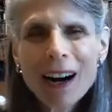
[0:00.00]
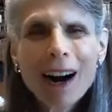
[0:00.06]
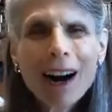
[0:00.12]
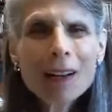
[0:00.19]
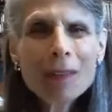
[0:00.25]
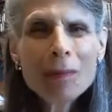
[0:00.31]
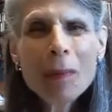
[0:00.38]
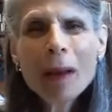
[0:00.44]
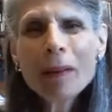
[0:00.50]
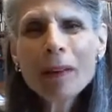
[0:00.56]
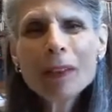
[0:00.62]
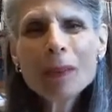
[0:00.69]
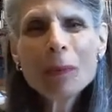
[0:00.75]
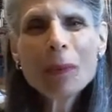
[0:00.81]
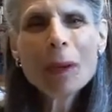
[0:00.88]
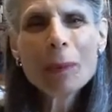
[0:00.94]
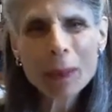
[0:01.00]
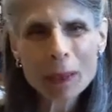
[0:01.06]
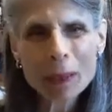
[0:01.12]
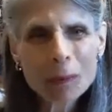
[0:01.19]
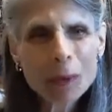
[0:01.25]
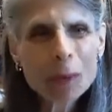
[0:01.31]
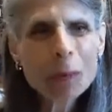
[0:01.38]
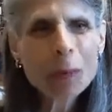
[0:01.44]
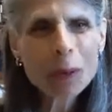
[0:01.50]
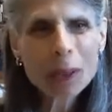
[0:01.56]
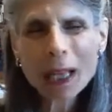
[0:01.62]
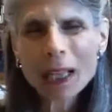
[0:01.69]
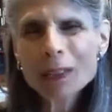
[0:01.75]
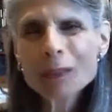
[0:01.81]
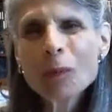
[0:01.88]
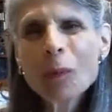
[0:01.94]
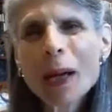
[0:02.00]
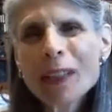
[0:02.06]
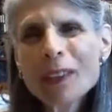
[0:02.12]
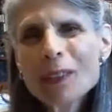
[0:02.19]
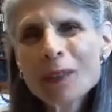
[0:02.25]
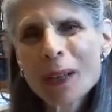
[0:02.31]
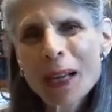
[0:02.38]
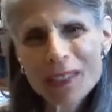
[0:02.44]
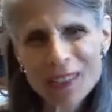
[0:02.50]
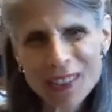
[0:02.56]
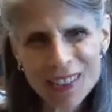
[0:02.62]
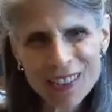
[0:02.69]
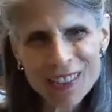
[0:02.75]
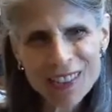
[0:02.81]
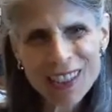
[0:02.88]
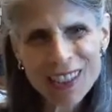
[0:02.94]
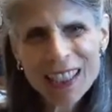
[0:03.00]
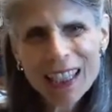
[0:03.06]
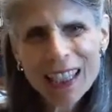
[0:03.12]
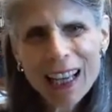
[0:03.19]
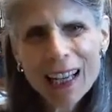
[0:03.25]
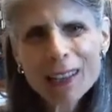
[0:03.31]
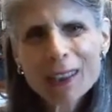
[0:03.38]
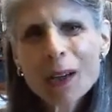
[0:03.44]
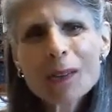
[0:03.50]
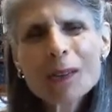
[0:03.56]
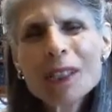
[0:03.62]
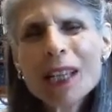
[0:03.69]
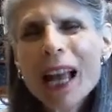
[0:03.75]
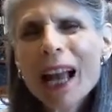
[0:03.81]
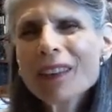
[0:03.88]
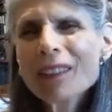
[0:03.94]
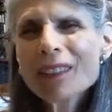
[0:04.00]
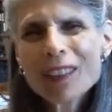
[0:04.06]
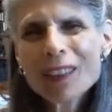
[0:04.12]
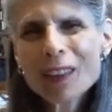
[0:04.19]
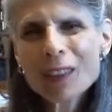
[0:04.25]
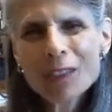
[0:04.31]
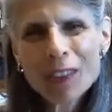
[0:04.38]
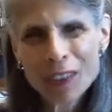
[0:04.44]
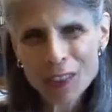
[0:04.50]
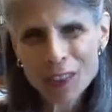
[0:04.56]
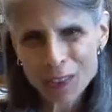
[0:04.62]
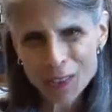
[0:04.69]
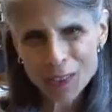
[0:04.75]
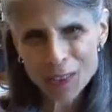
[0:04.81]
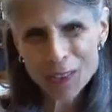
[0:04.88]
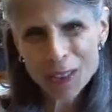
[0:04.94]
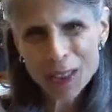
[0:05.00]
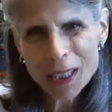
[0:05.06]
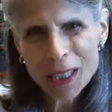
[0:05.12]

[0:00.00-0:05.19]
unmarried women would put on white dresses and go dance in the vineyards,